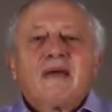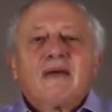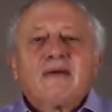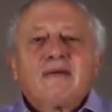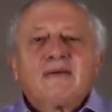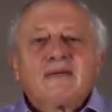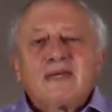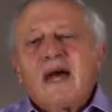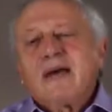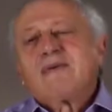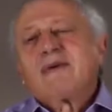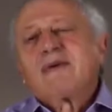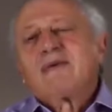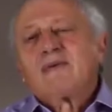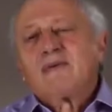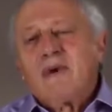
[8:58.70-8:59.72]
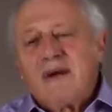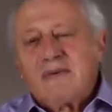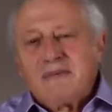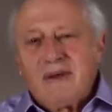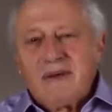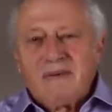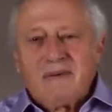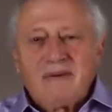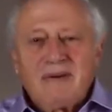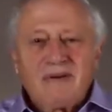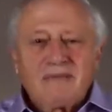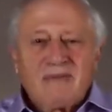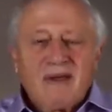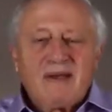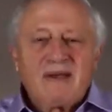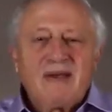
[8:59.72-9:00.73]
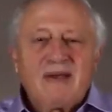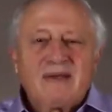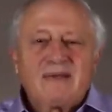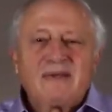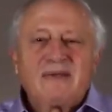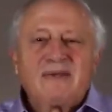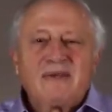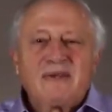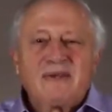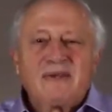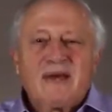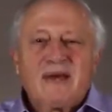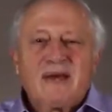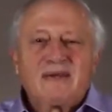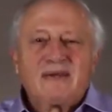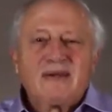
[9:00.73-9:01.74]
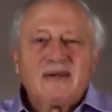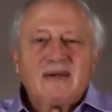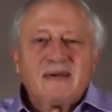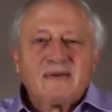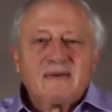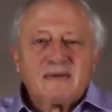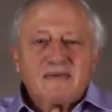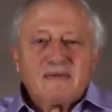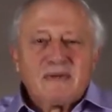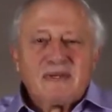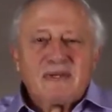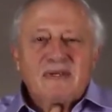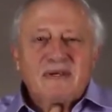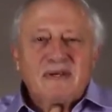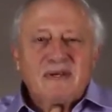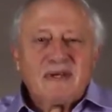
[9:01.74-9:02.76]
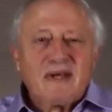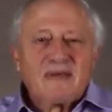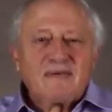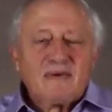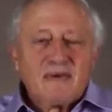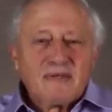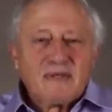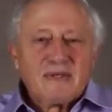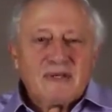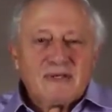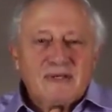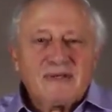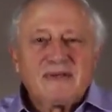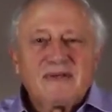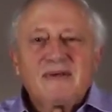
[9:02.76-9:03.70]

The timing of the white paper in May 1939 was particularly unfortunate.